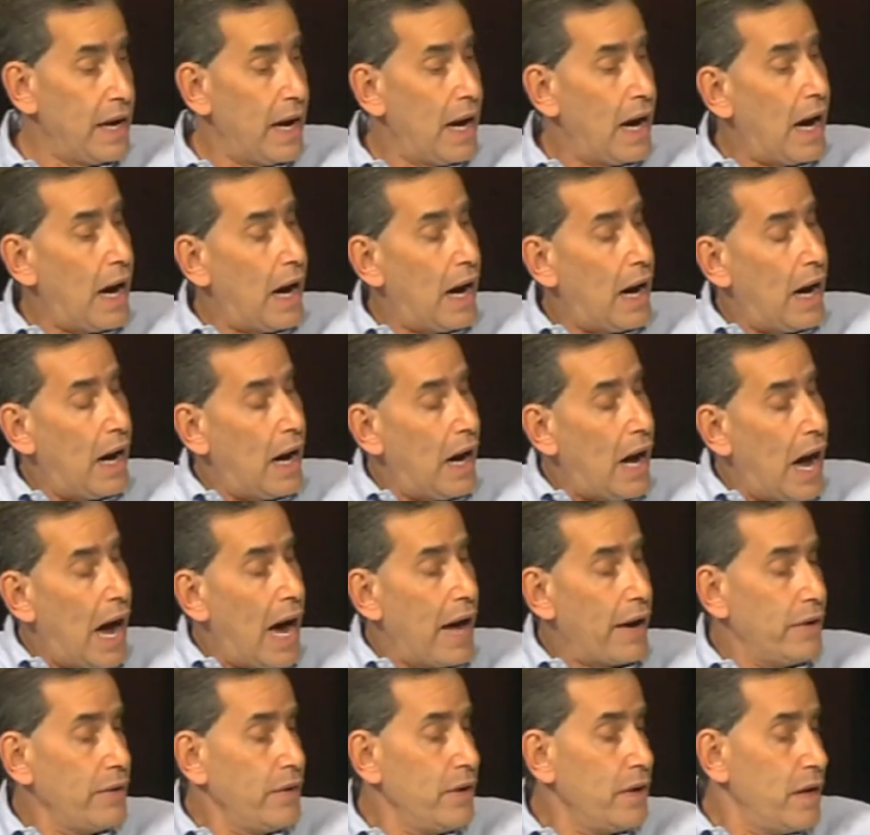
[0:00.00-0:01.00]

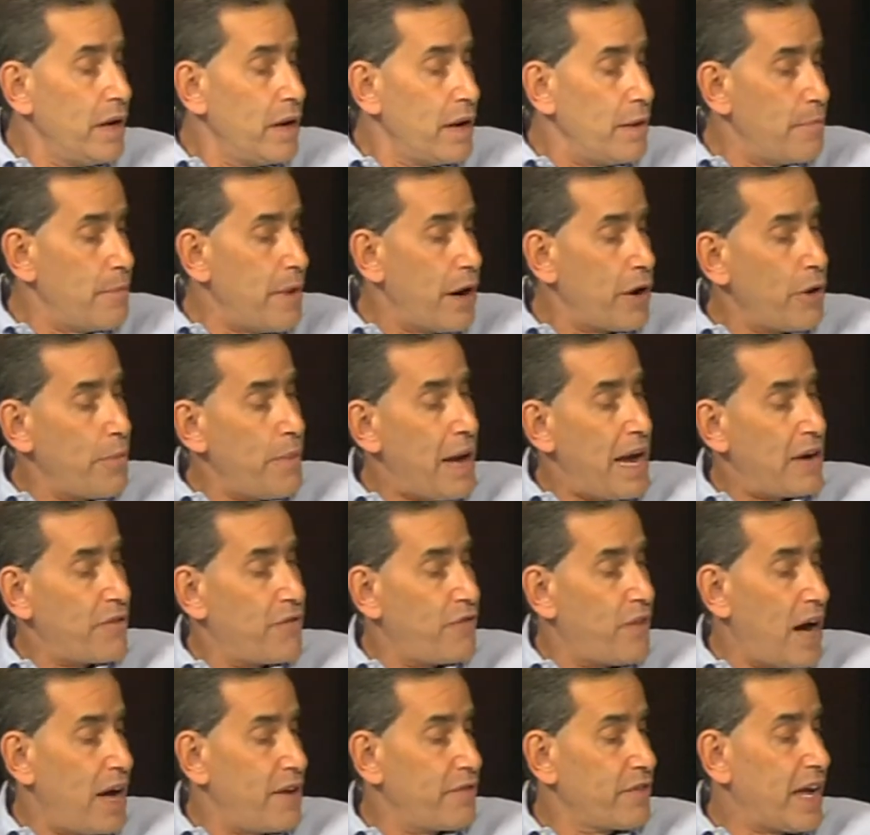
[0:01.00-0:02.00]
on
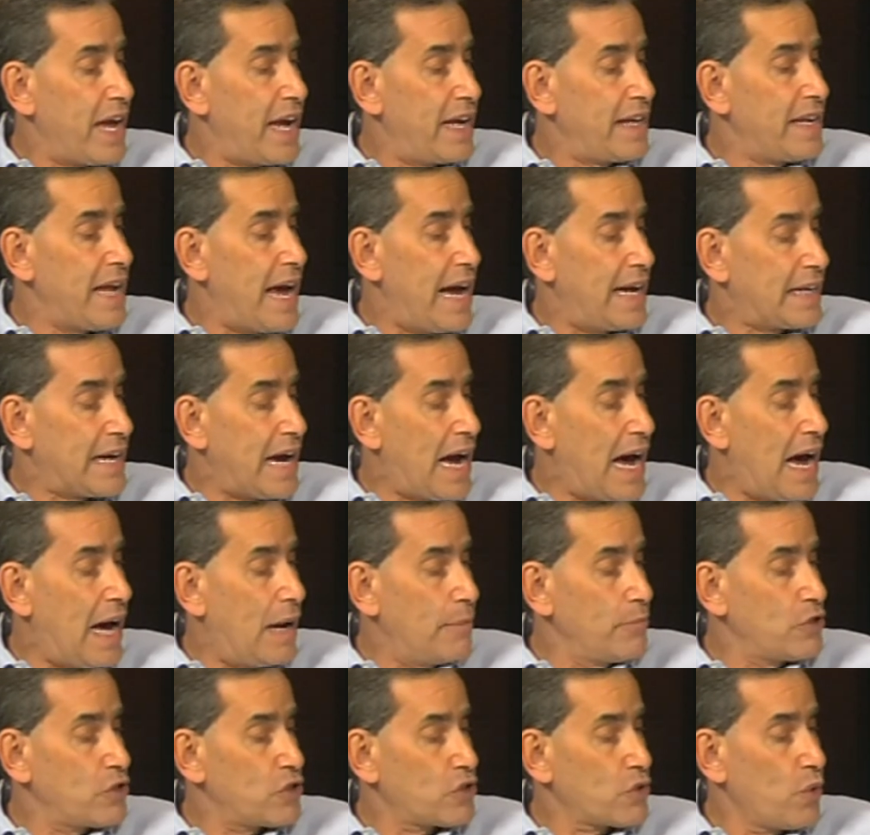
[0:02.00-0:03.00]
Merrimack5K.com
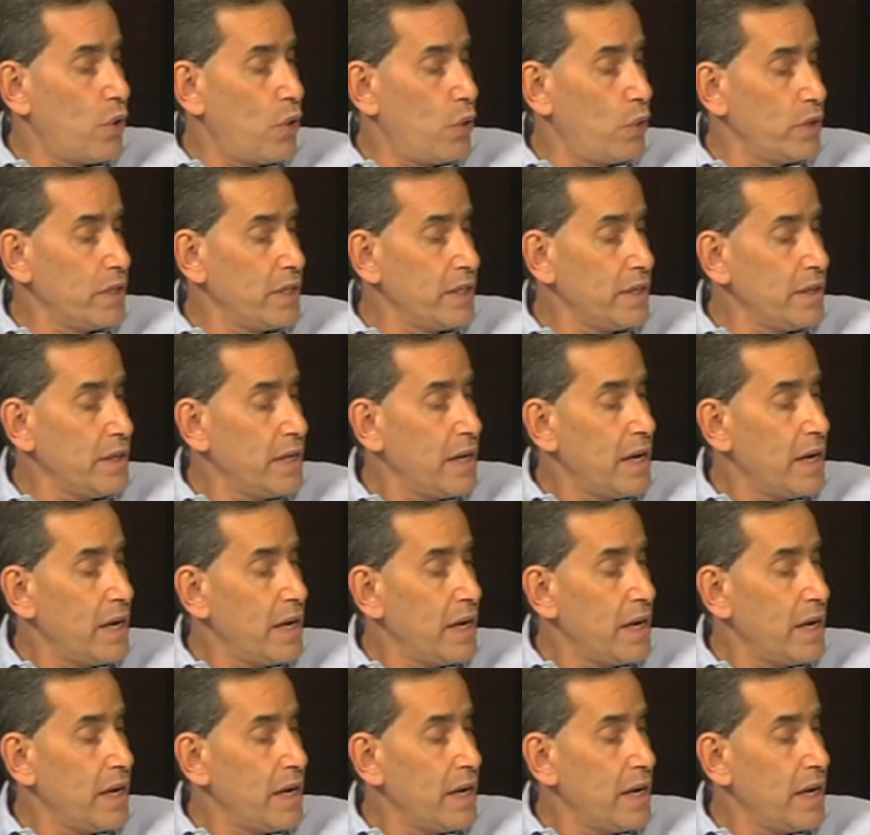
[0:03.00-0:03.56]
scrolling.